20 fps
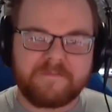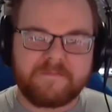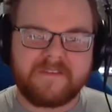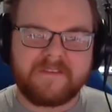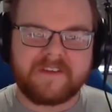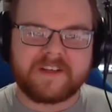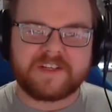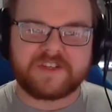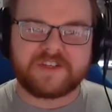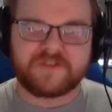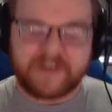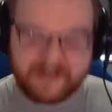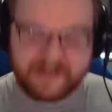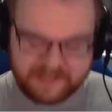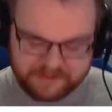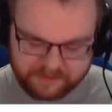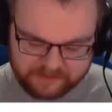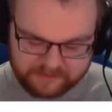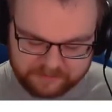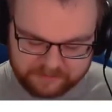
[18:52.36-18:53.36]
bit of a strange
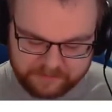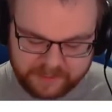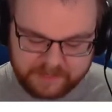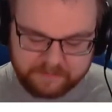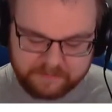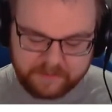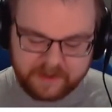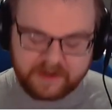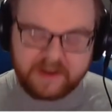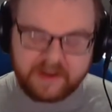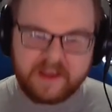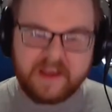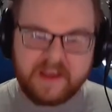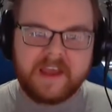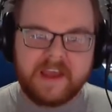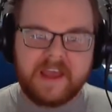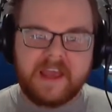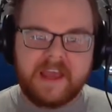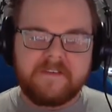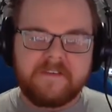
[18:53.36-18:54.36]
one for me, but
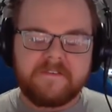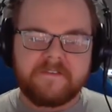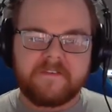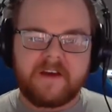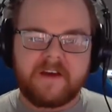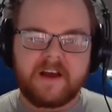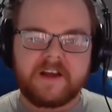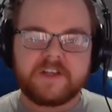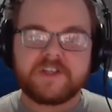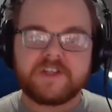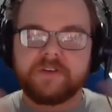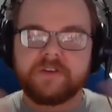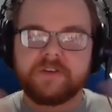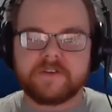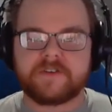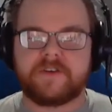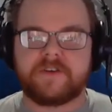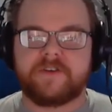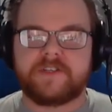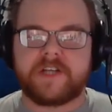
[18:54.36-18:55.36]
if a student
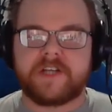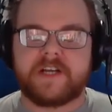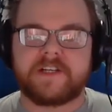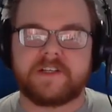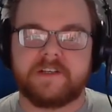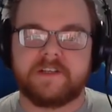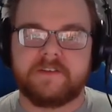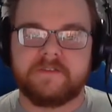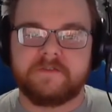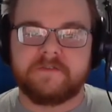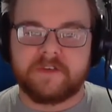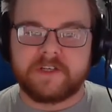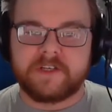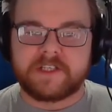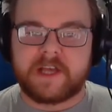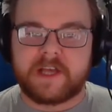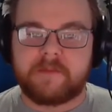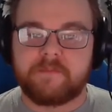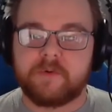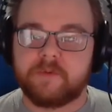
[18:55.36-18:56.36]
association, for
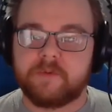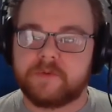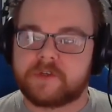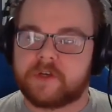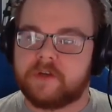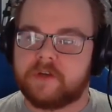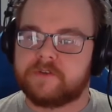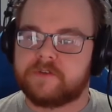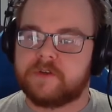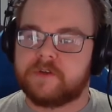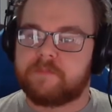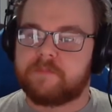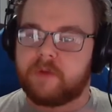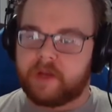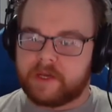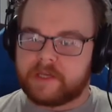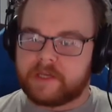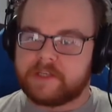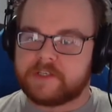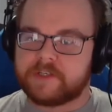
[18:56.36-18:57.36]
example, was going to
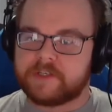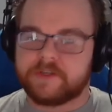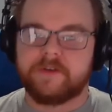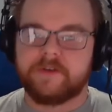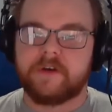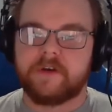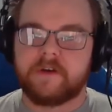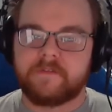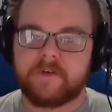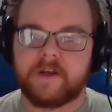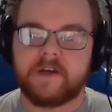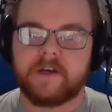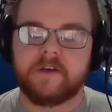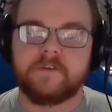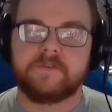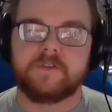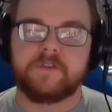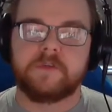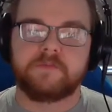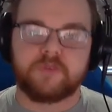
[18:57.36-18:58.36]
apply to a fund
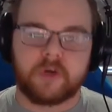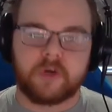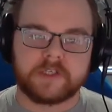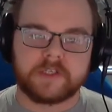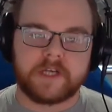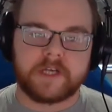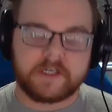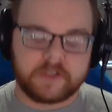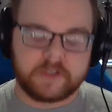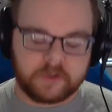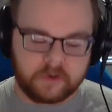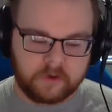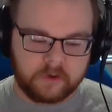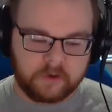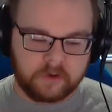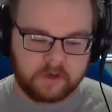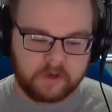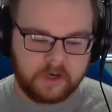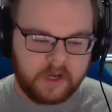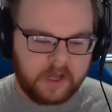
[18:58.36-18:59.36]
for a project
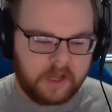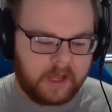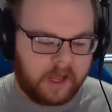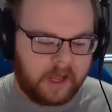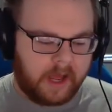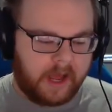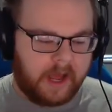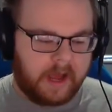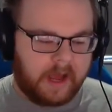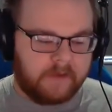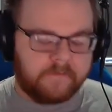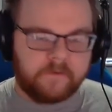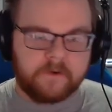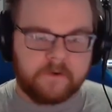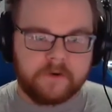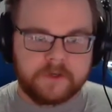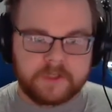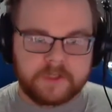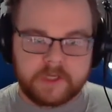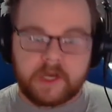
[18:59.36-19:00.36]
or uh,
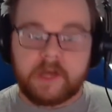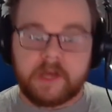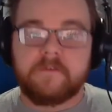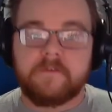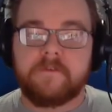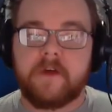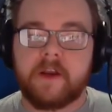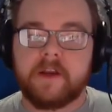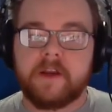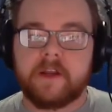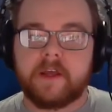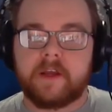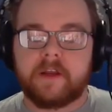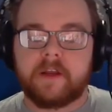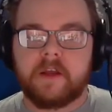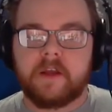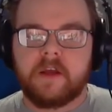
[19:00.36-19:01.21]
for certain funding,